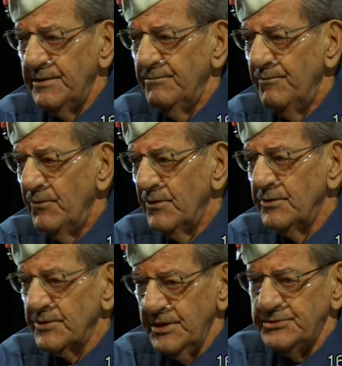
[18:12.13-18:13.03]
They'll get you.
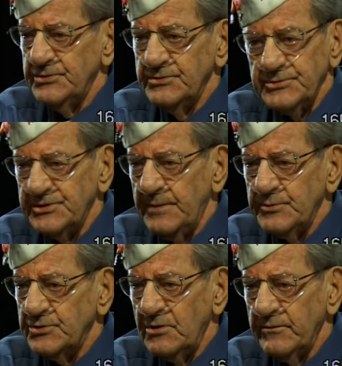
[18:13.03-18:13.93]
There's snipers all over
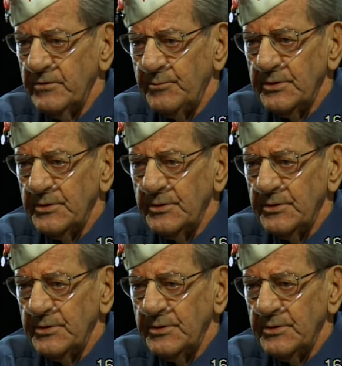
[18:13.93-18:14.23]
the place.